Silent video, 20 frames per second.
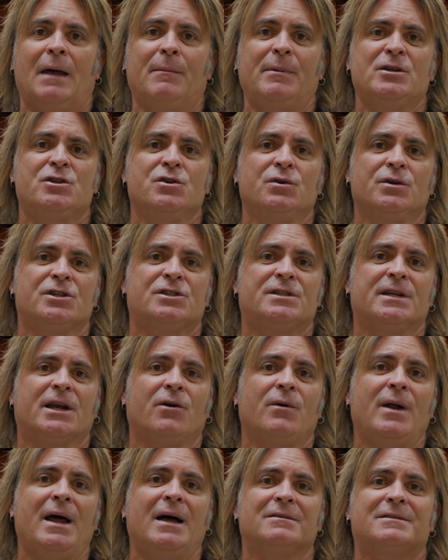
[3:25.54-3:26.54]
And be sure to stick
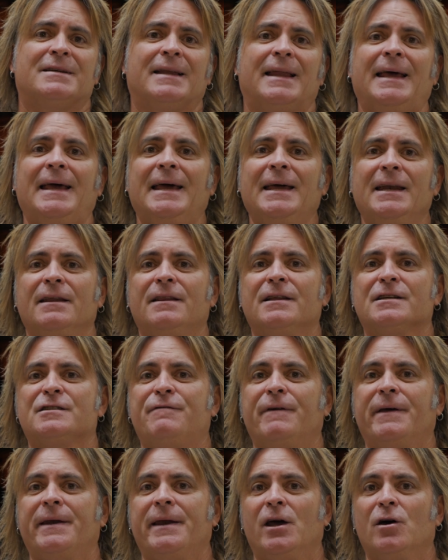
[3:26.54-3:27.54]
around to the end of this
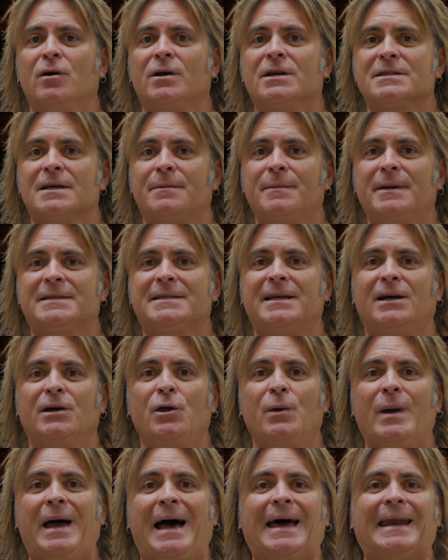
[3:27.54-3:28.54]
video because I'm going to tell
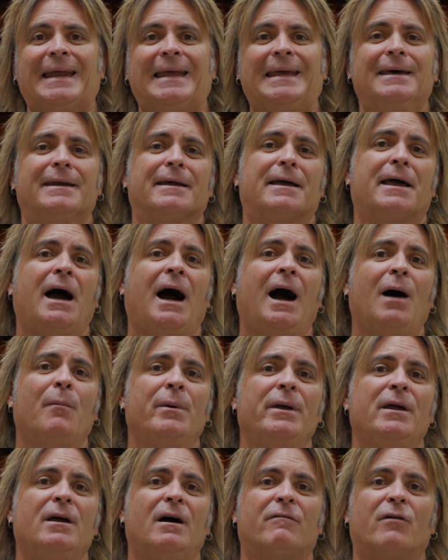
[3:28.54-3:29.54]
you how to get a
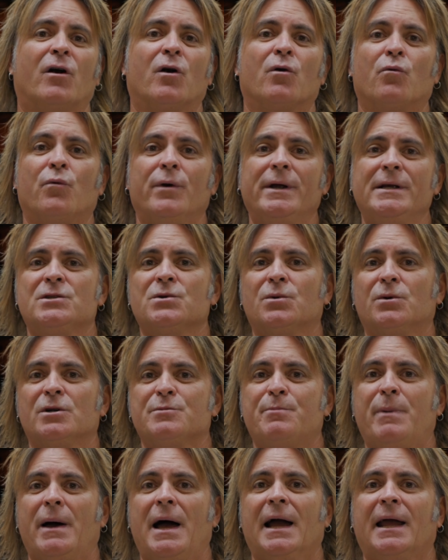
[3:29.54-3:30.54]
copy of our resource
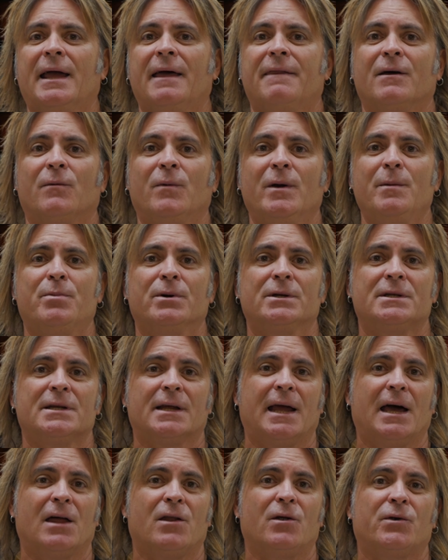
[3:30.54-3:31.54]
packet that we put
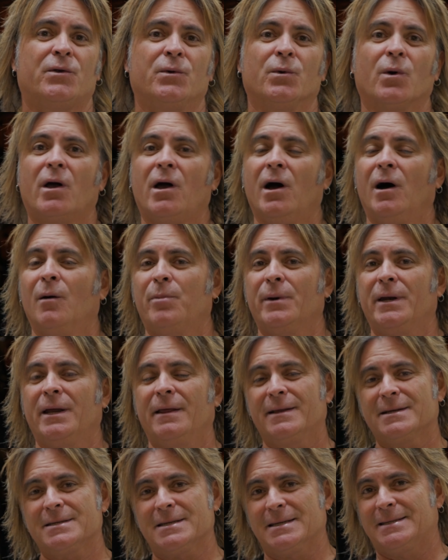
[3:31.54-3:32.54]
together to accompany
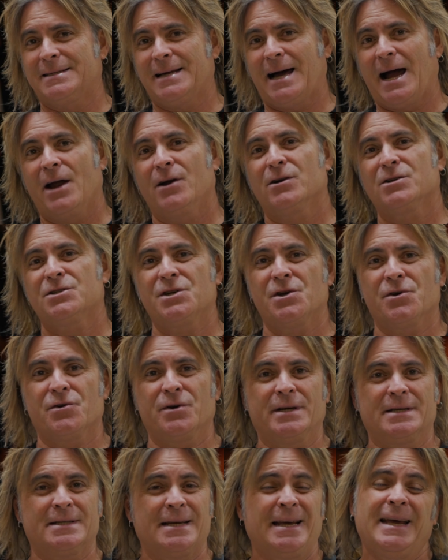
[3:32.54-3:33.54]
this entire
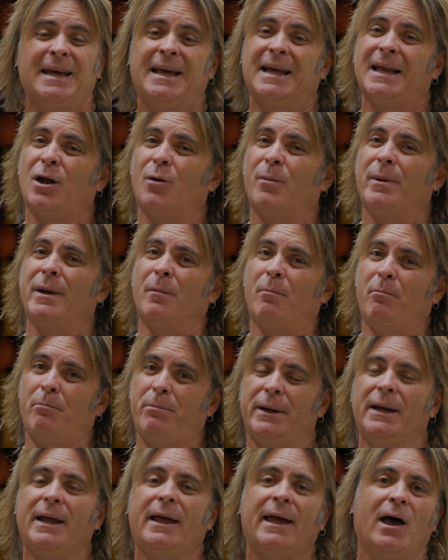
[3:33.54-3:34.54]
series. It'll be a
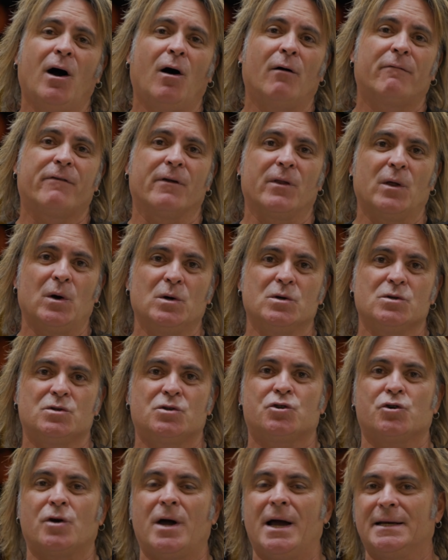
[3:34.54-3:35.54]
big help for those
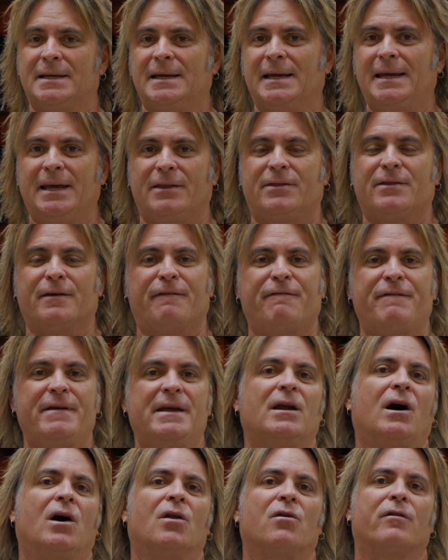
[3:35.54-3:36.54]
trying to get their
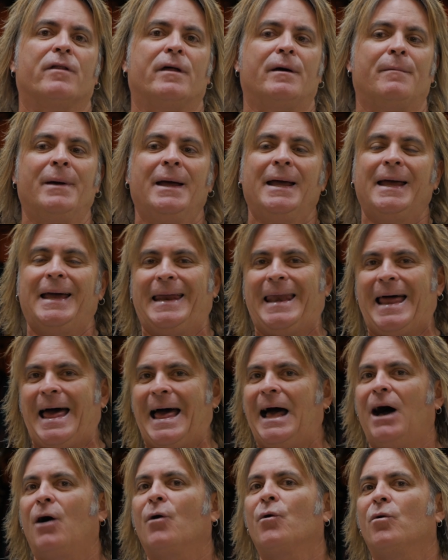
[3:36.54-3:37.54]
feet under them and
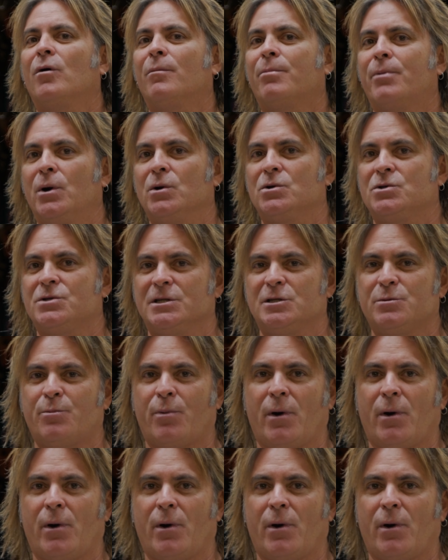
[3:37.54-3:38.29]
how to approach this